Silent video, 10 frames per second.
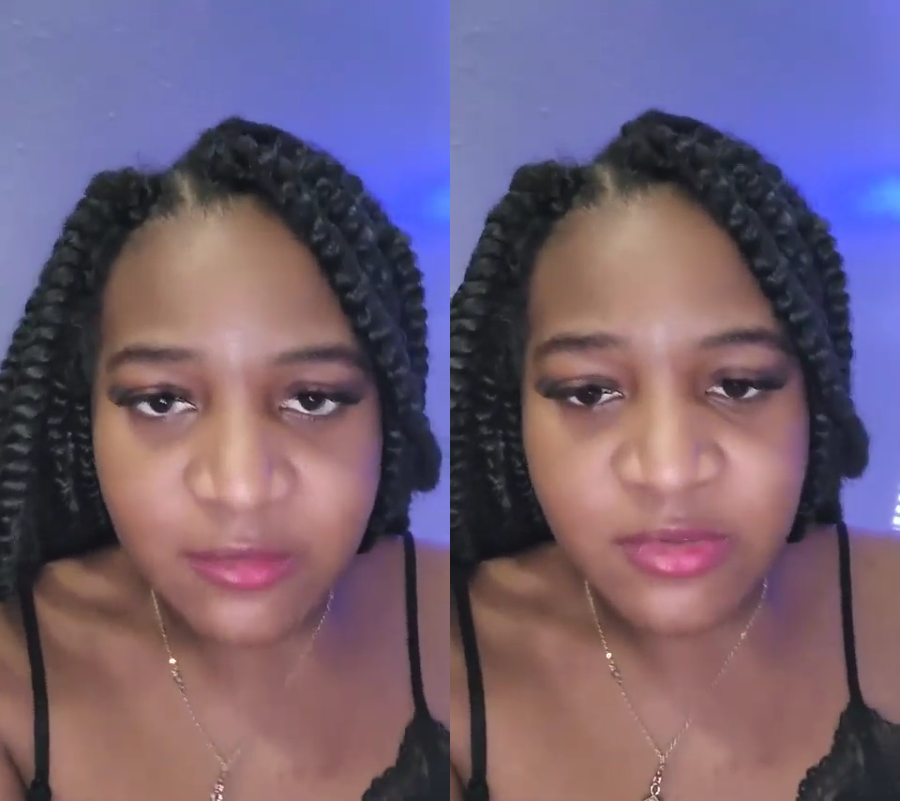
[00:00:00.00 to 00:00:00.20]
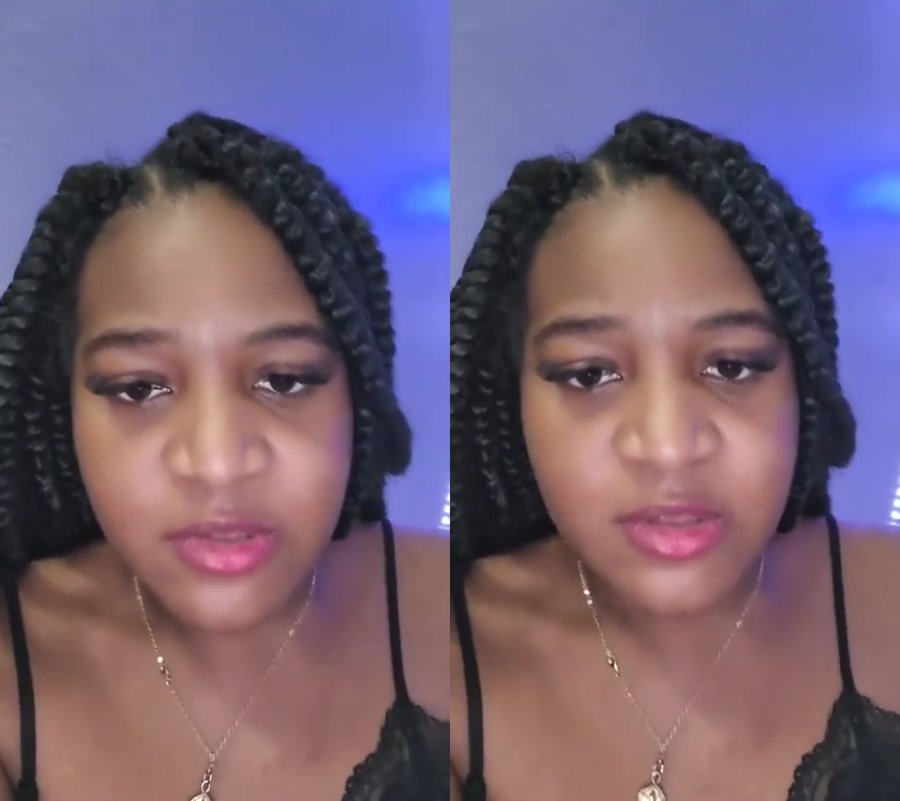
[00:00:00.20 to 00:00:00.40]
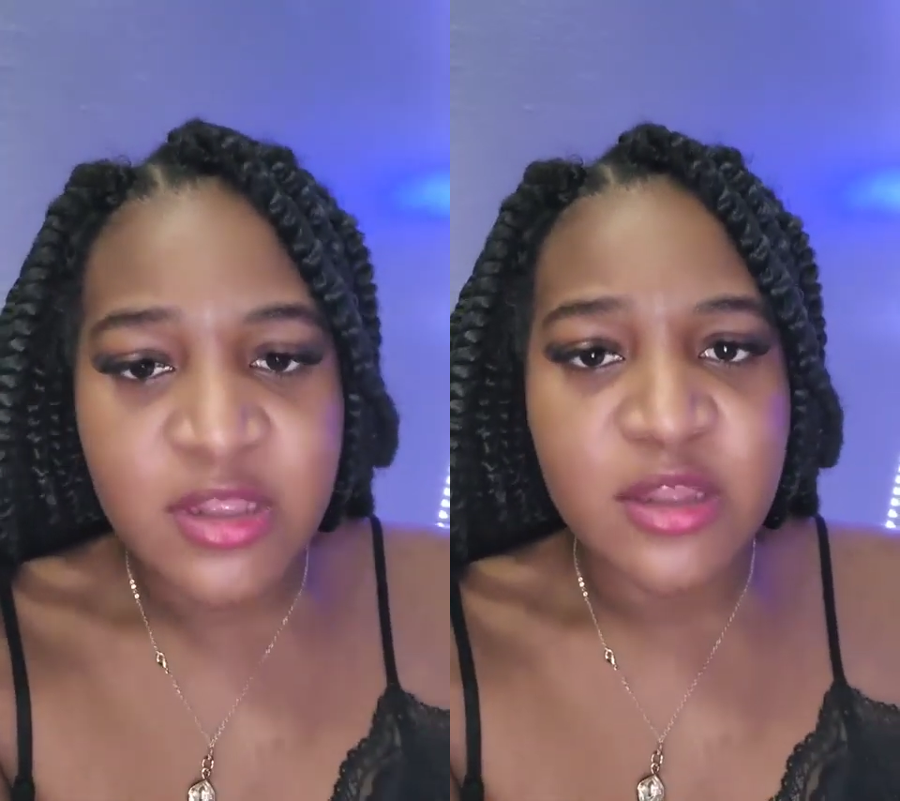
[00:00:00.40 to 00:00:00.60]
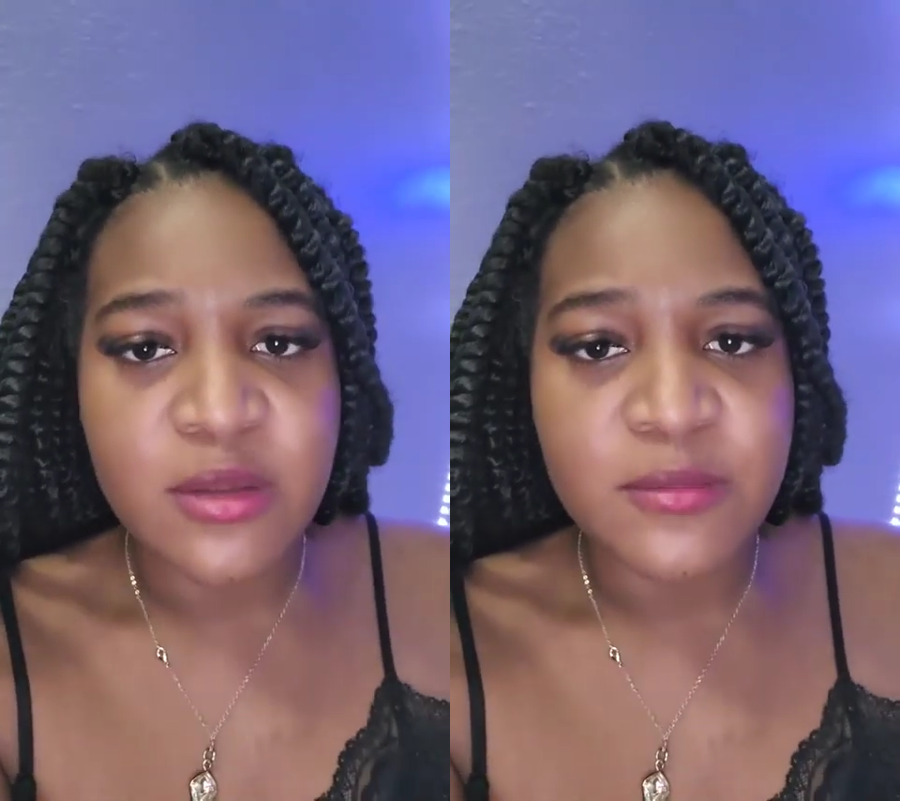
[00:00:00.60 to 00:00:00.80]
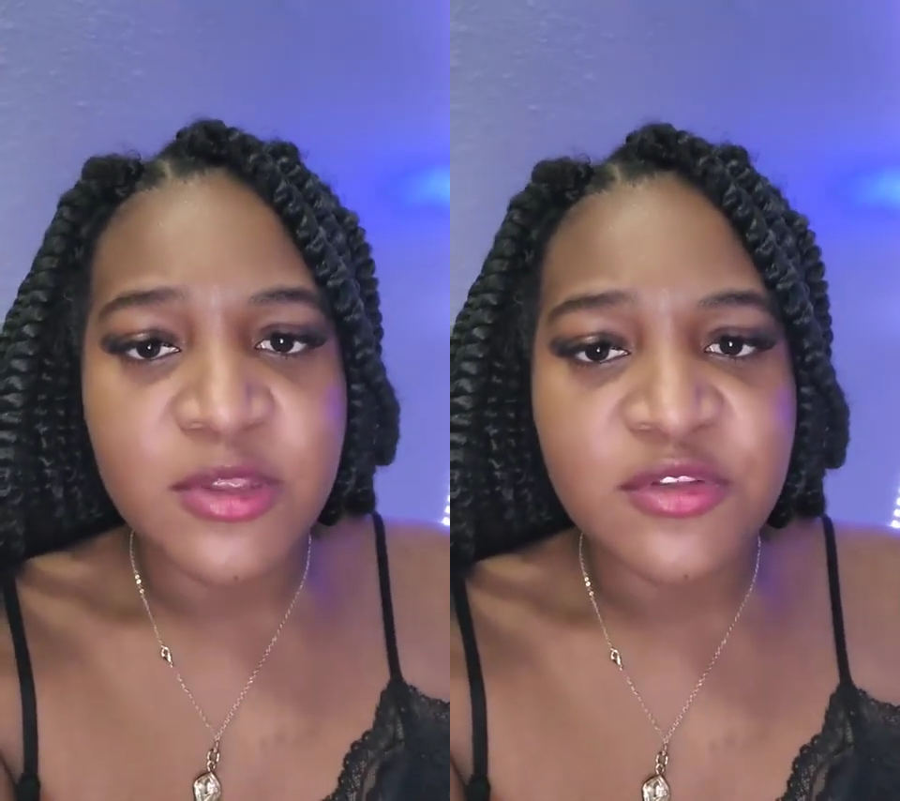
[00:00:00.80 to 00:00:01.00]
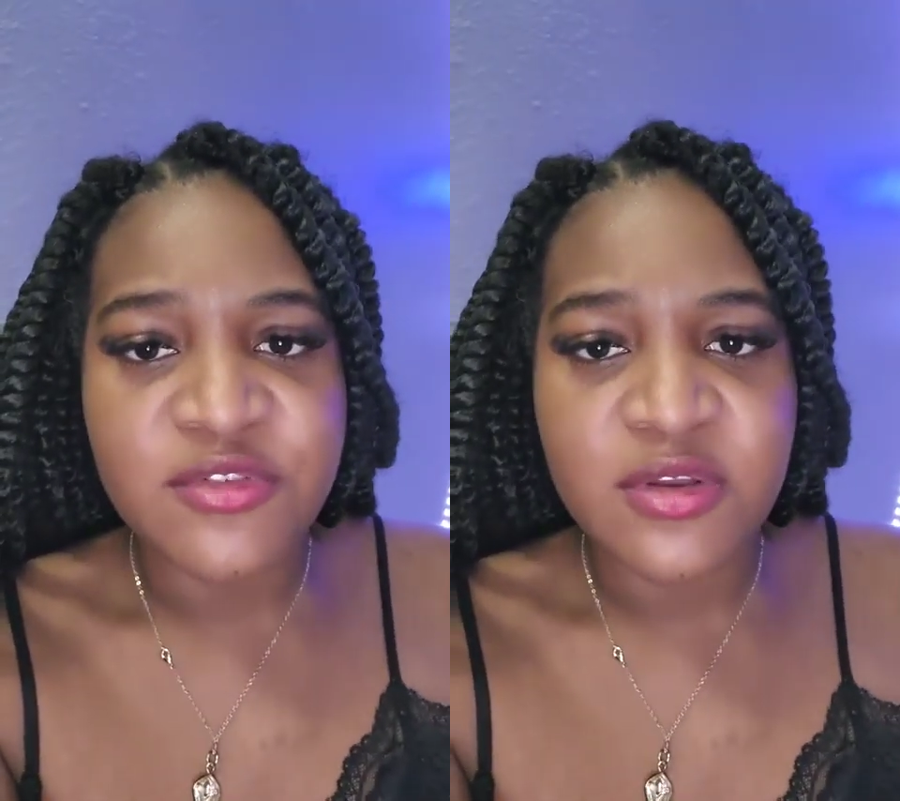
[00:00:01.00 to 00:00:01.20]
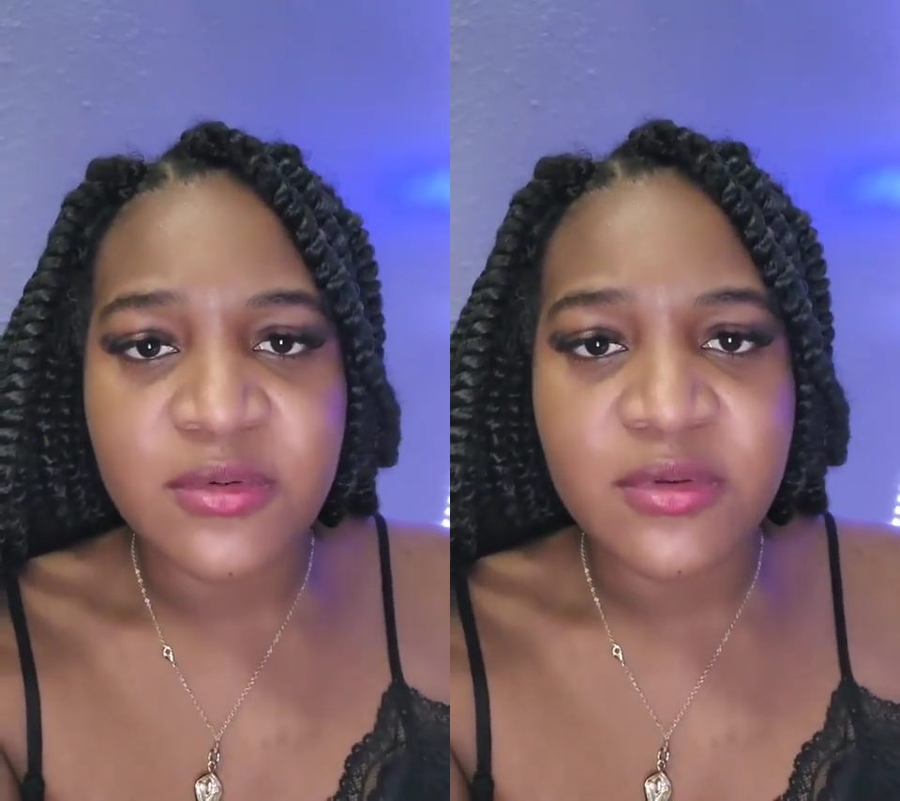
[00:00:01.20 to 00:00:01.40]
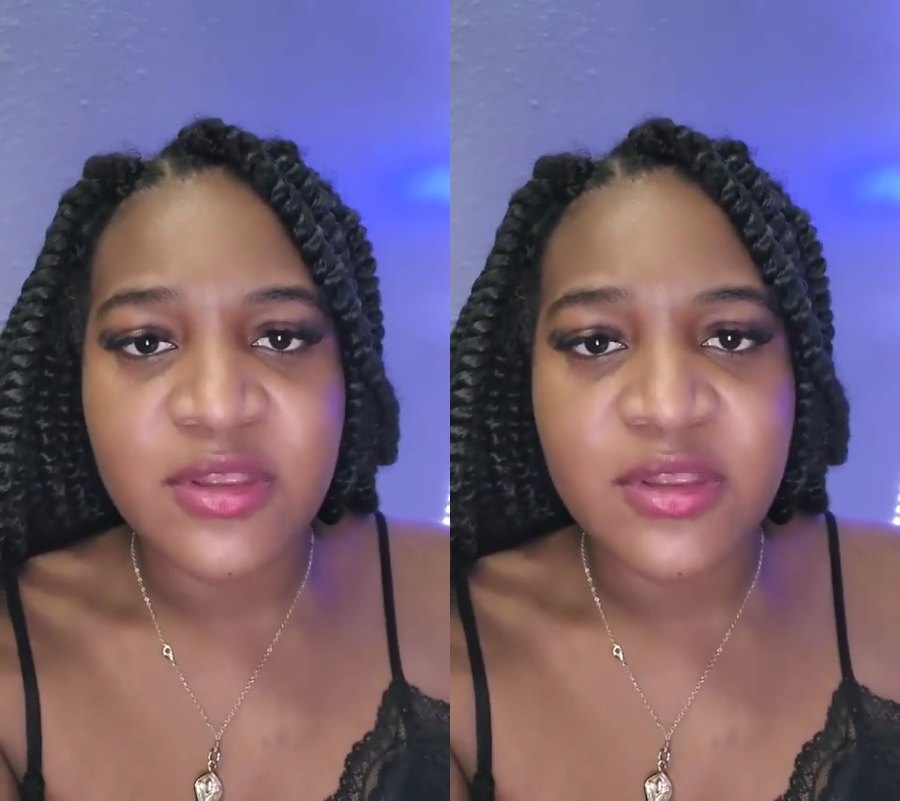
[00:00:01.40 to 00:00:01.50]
of the club in general.